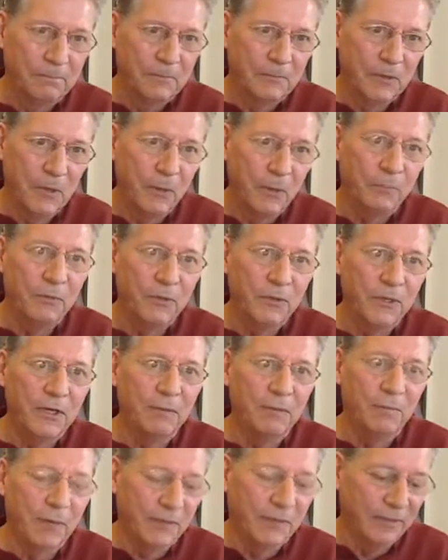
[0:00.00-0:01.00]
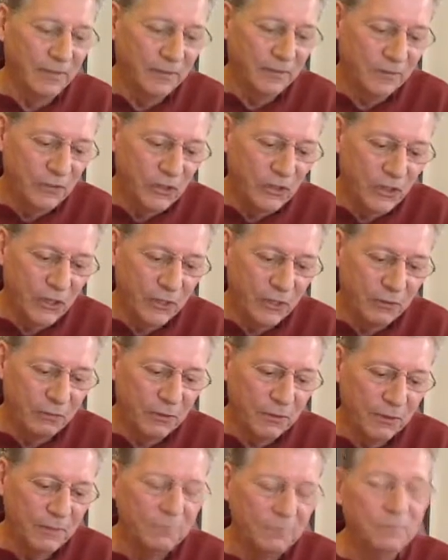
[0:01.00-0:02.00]
I hope you get my little
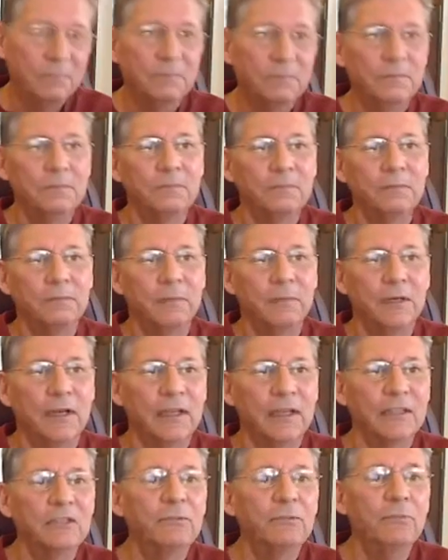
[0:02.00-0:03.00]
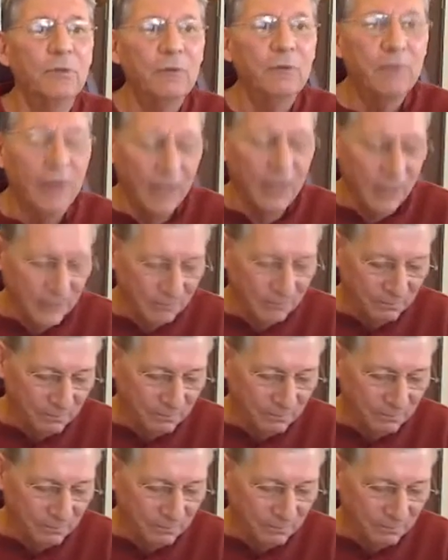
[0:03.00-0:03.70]
joke, but let's move on.